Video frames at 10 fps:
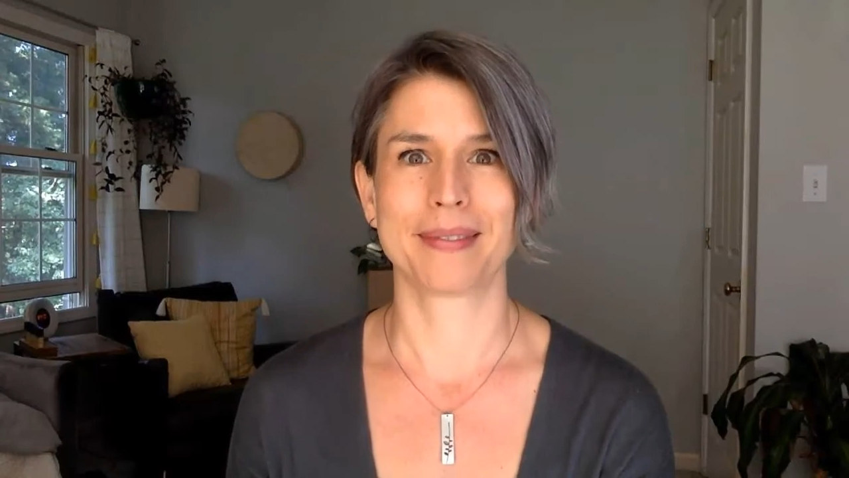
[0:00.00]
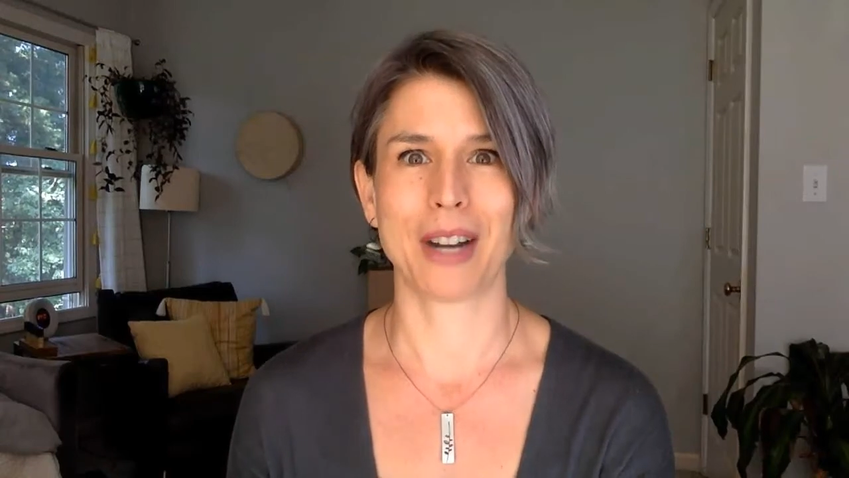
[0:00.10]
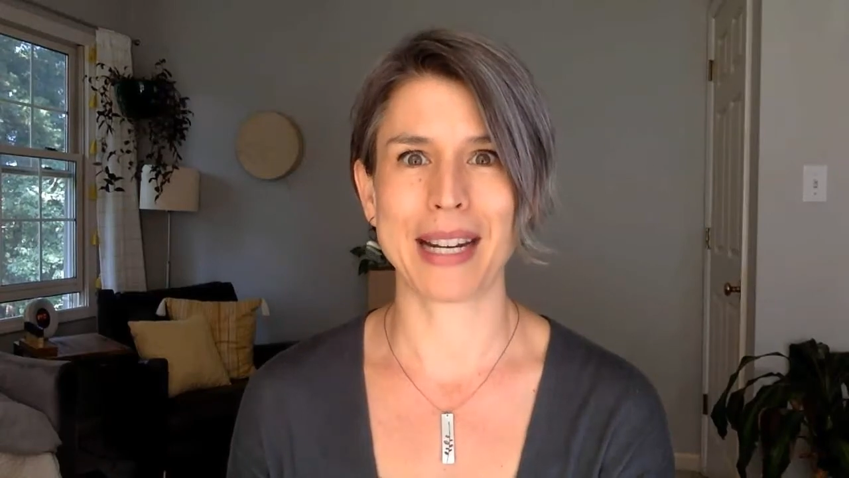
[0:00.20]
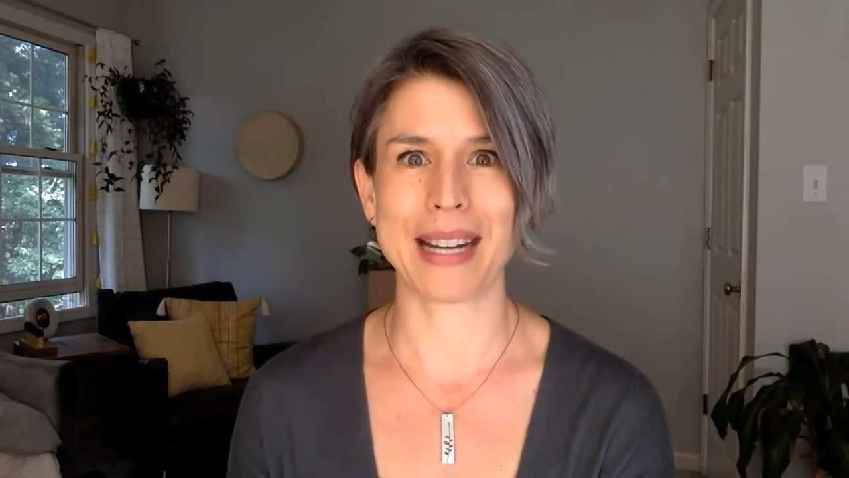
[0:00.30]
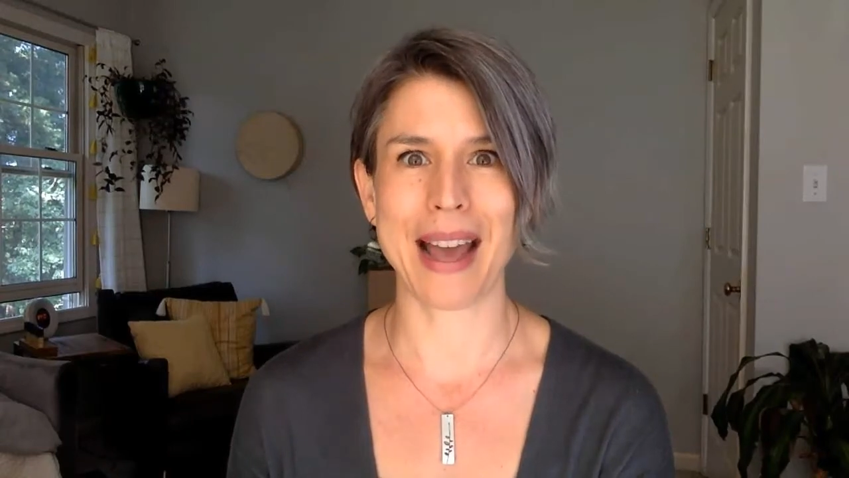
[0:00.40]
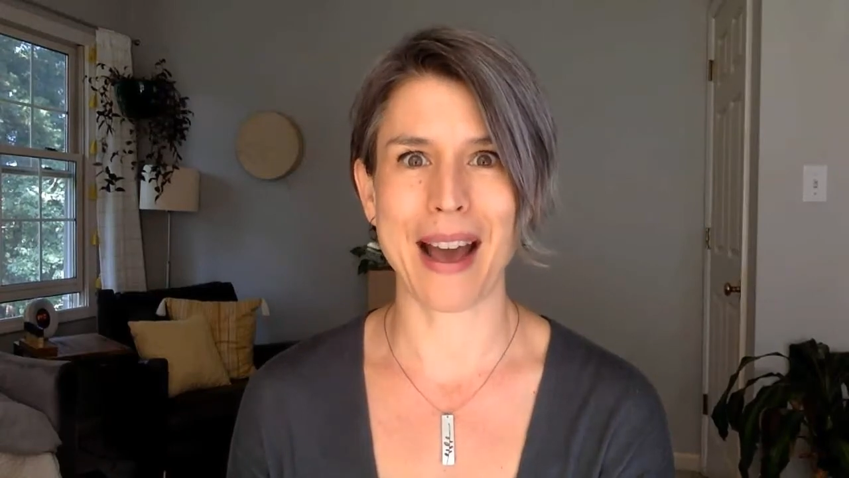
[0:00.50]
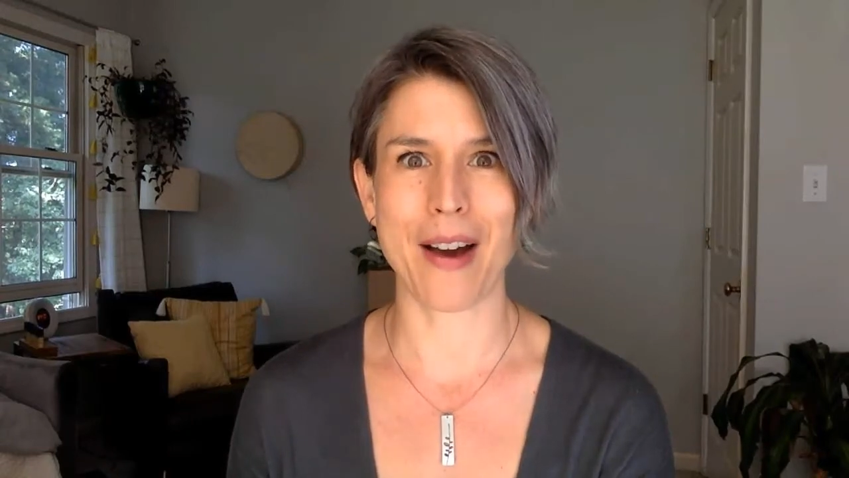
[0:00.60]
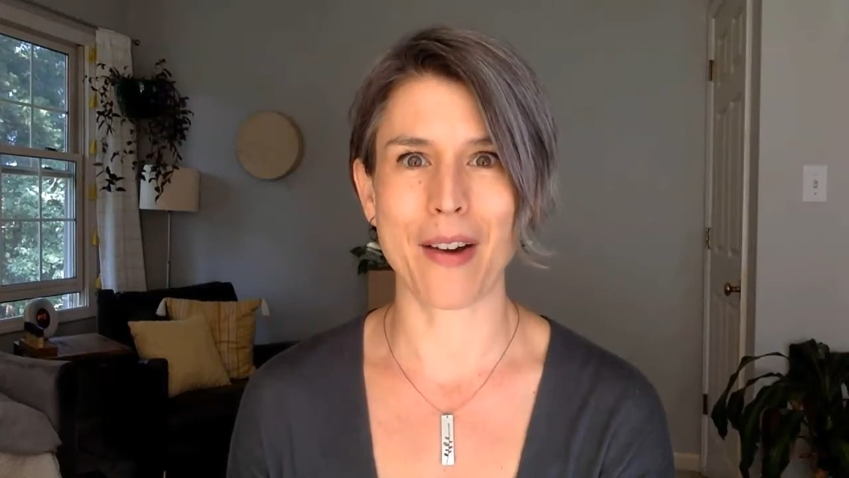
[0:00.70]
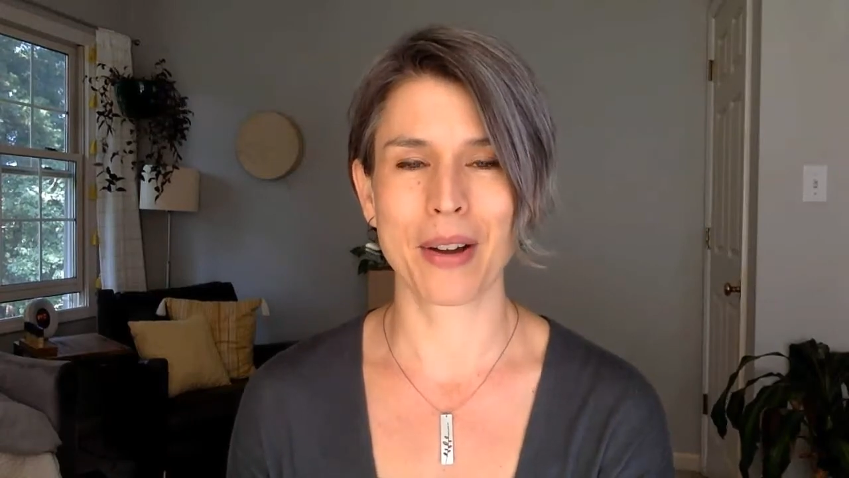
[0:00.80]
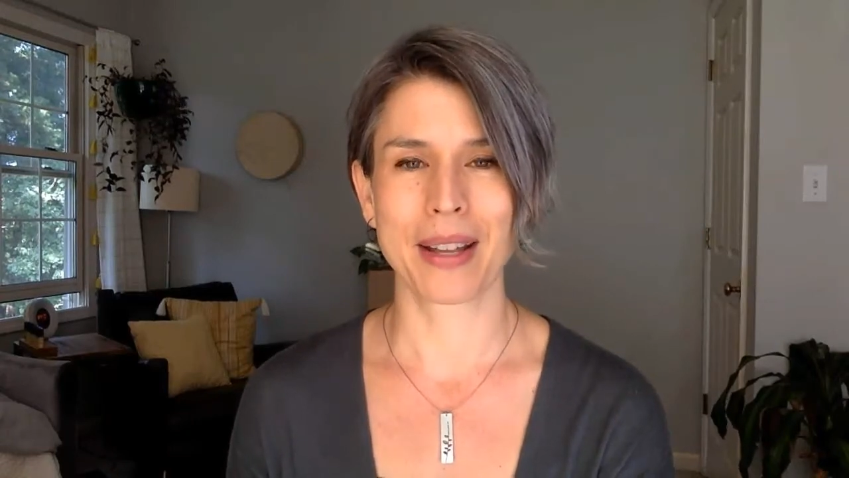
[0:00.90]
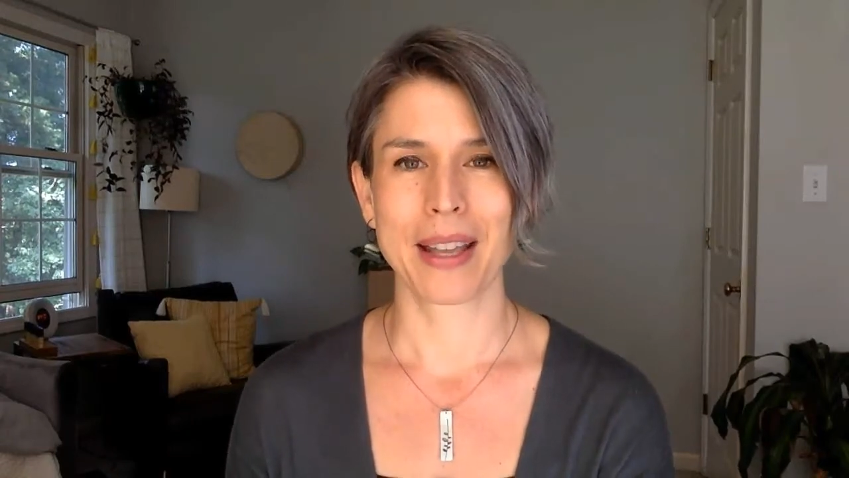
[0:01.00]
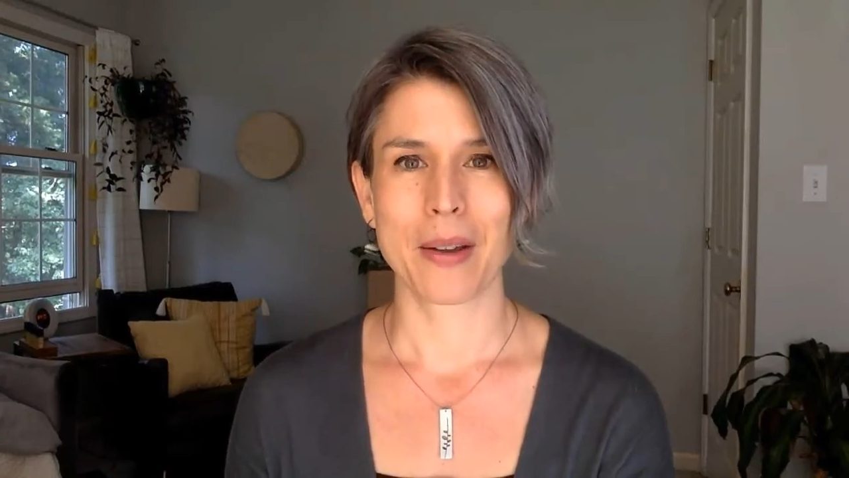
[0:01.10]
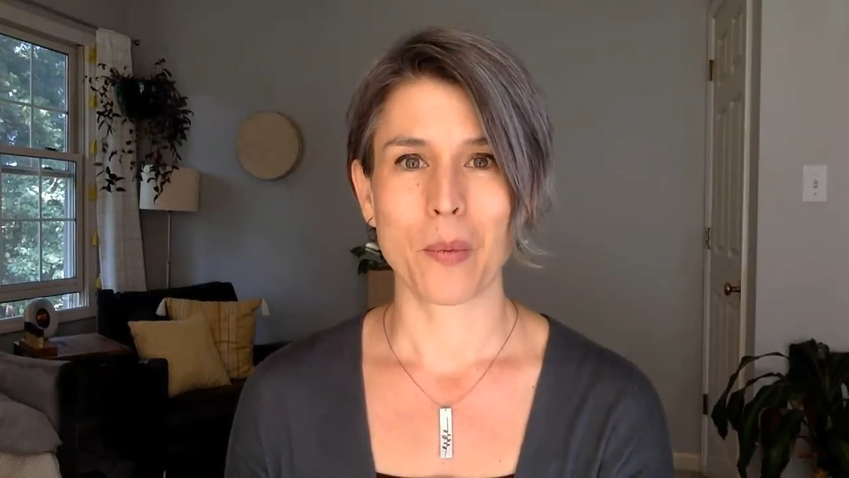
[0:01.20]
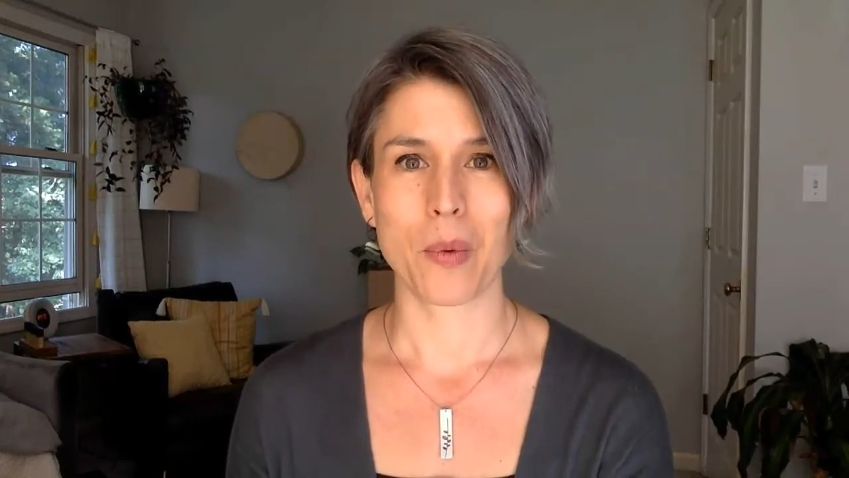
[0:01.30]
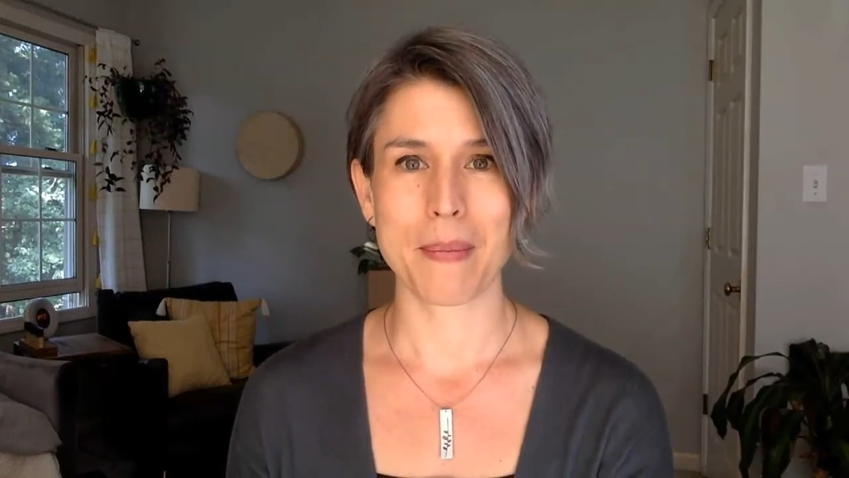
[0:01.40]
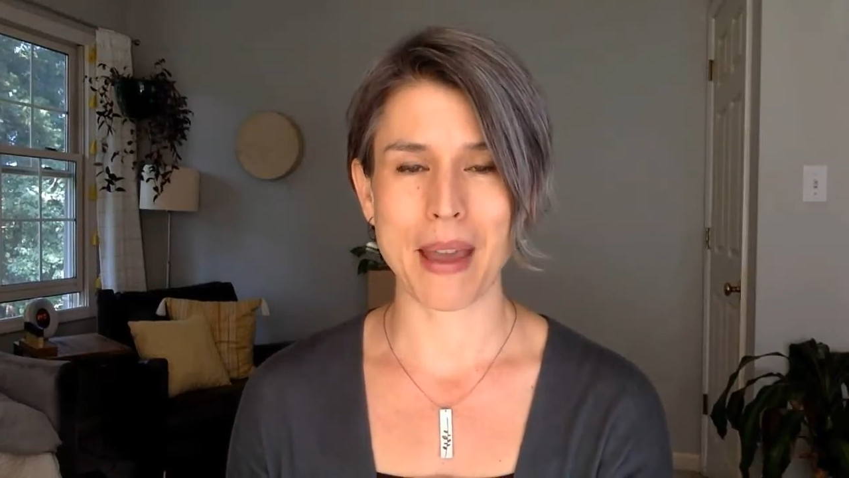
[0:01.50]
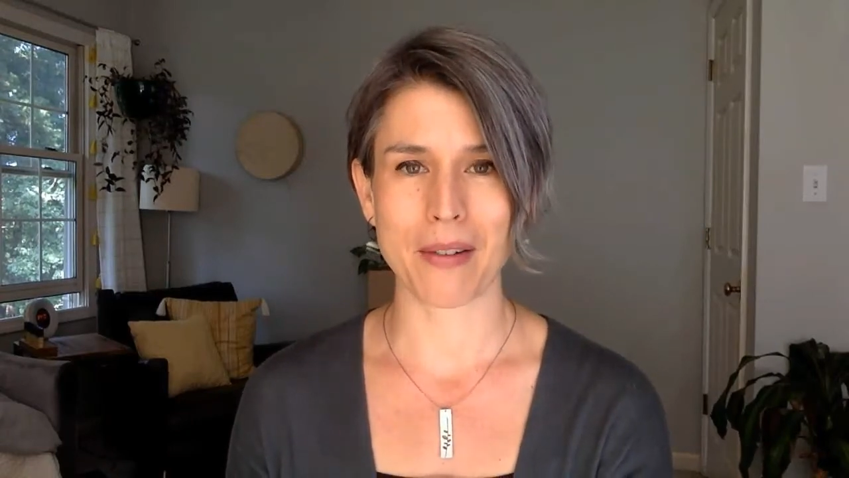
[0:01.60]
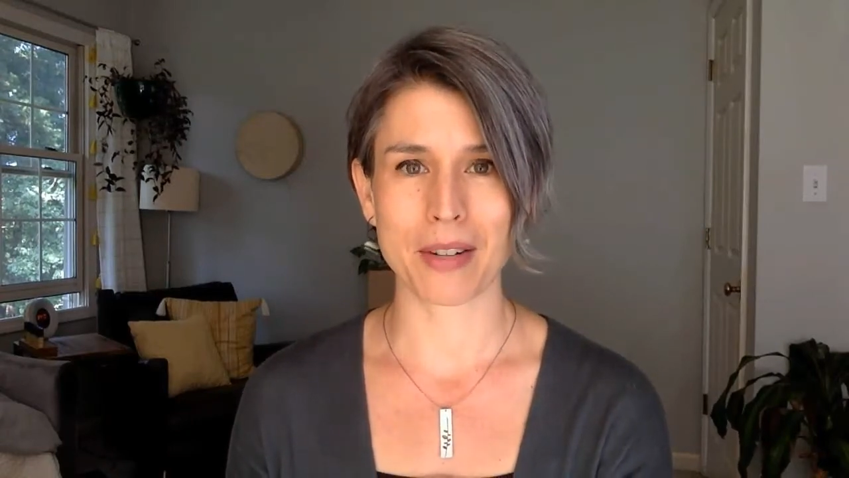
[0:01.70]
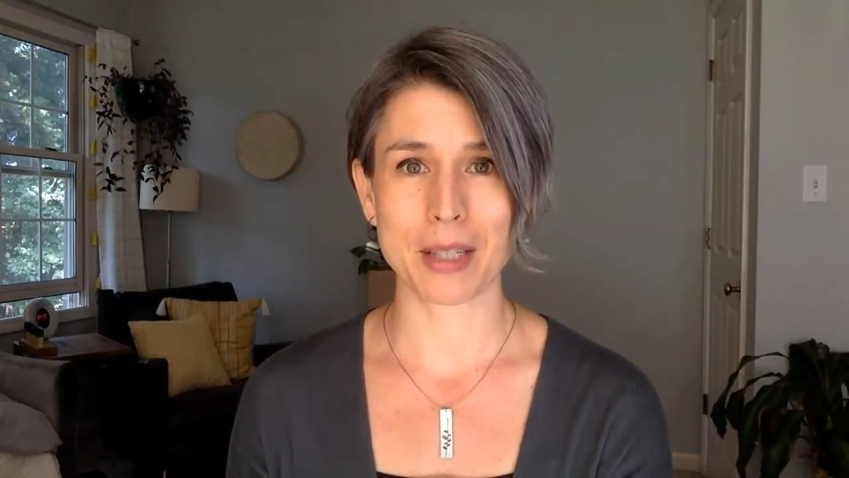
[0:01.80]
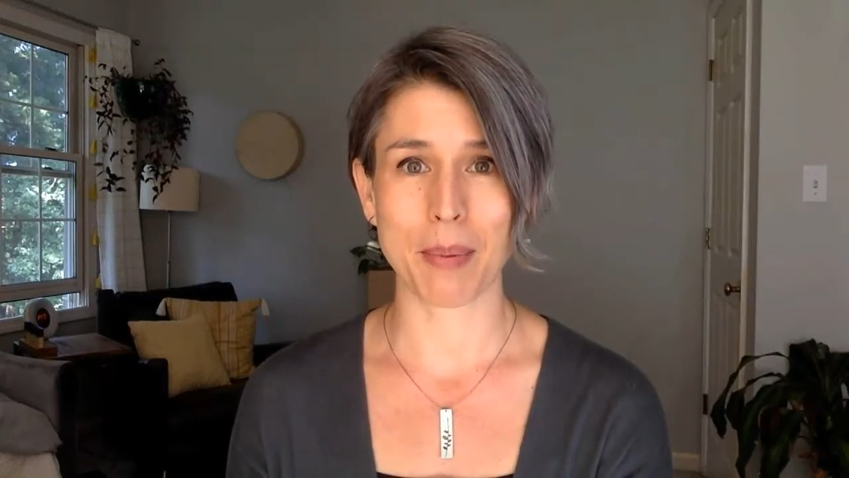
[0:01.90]
right now, we
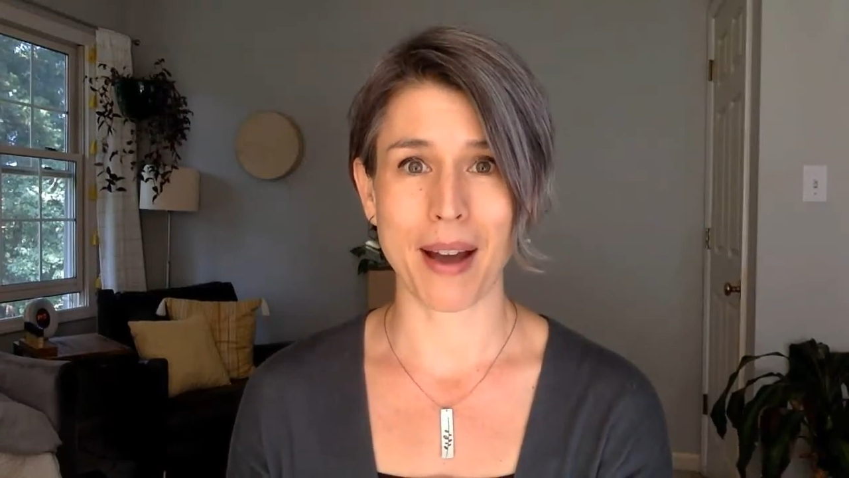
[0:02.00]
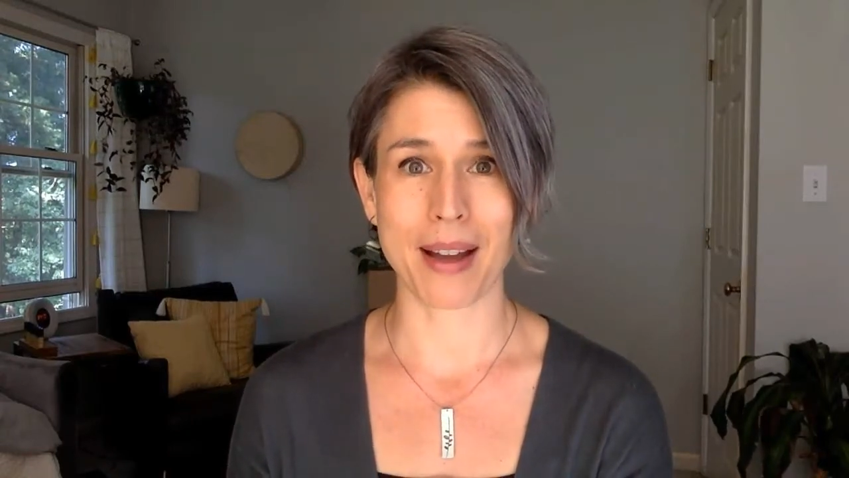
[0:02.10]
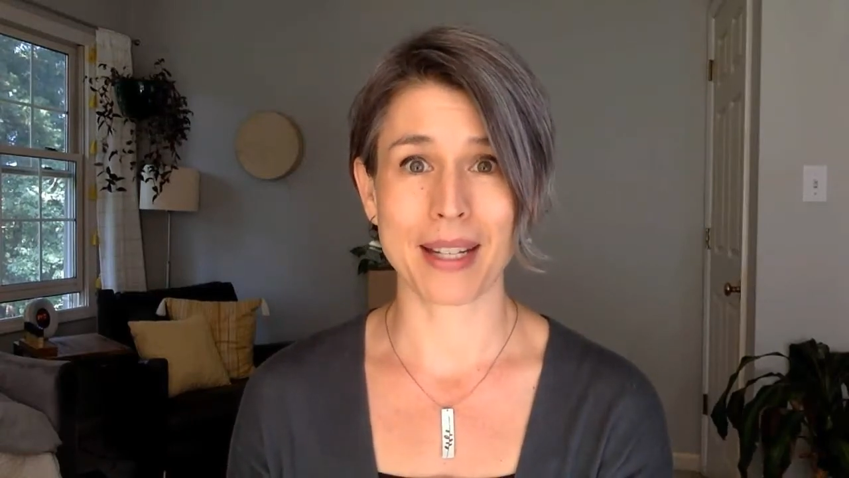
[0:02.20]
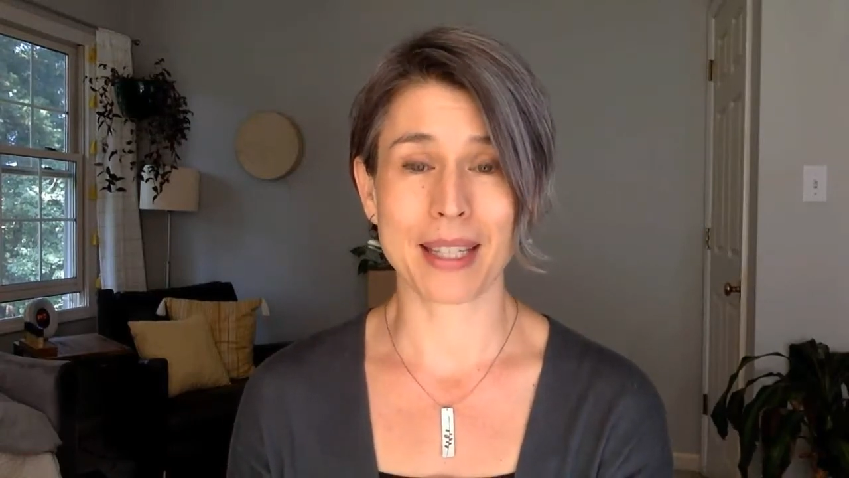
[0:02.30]
may respond.